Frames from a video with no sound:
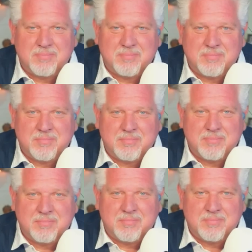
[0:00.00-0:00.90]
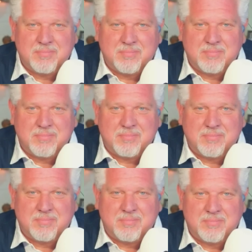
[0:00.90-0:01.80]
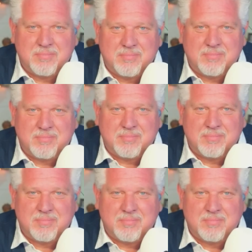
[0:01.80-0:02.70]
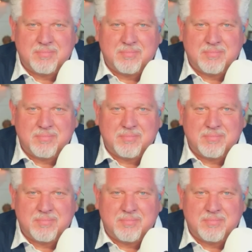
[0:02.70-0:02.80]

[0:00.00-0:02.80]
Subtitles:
The person shown says nothing.